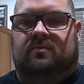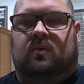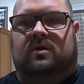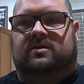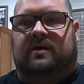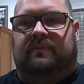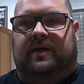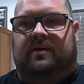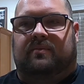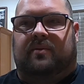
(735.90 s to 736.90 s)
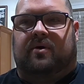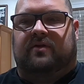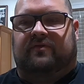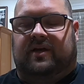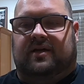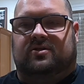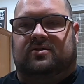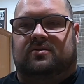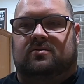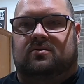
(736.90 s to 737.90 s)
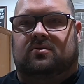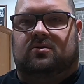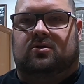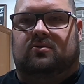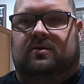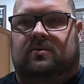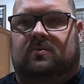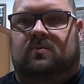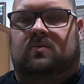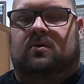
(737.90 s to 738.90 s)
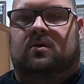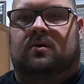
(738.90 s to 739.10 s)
once I make my modifications to